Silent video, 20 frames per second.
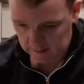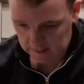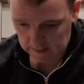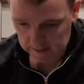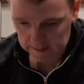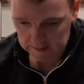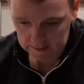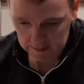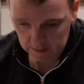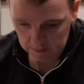
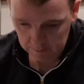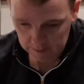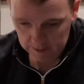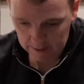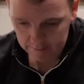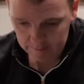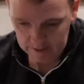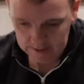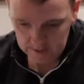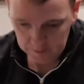and on
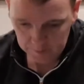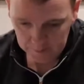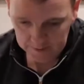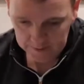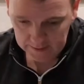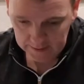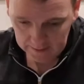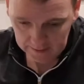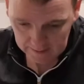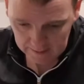my
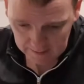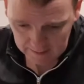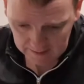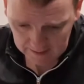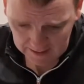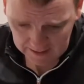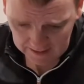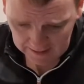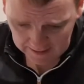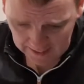recipe
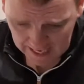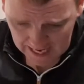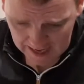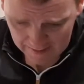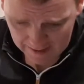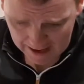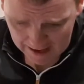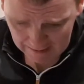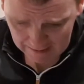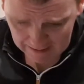it
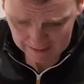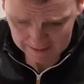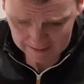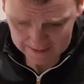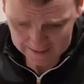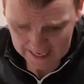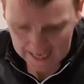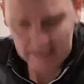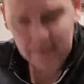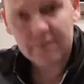came out at
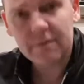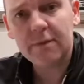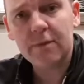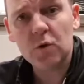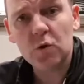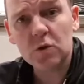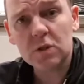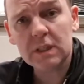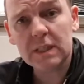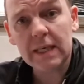
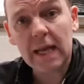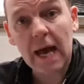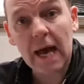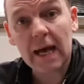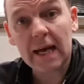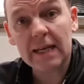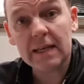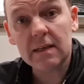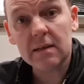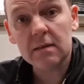
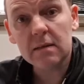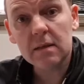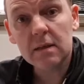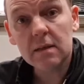1049.